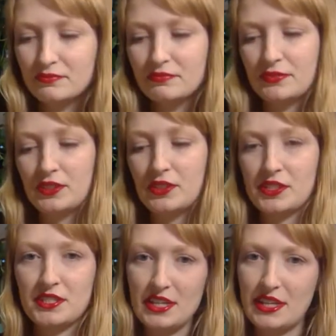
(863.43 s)
You can
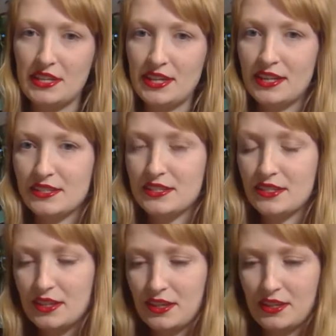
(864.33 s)
see that's...
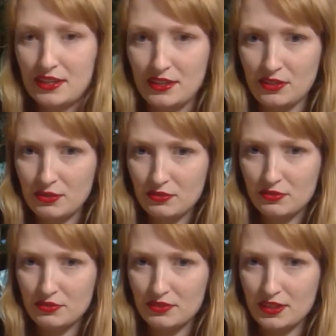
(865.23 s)
Oh,
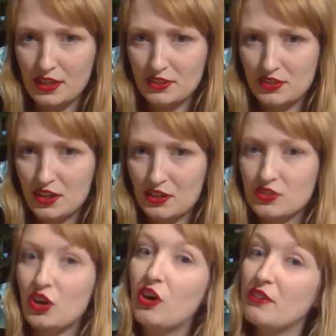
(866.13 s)
that's turned
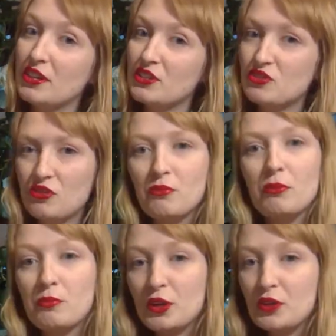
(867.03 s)
orange from a
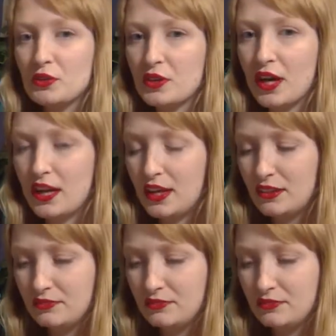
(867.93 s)
blue colour.